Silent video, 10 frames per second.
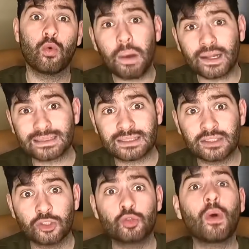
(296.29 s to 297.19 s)
But
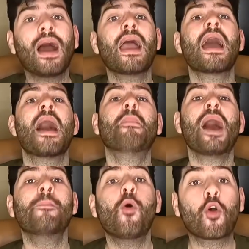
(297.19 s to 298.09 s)
Am
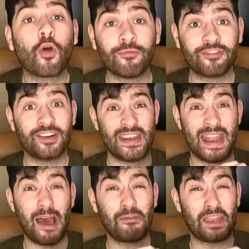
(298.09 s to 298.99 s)
I more confident
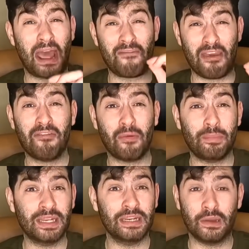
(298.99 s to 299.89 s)
now than I've ever
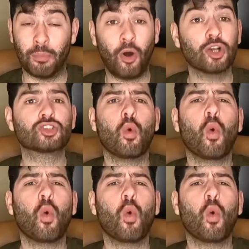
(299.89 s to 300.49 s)
been in the past?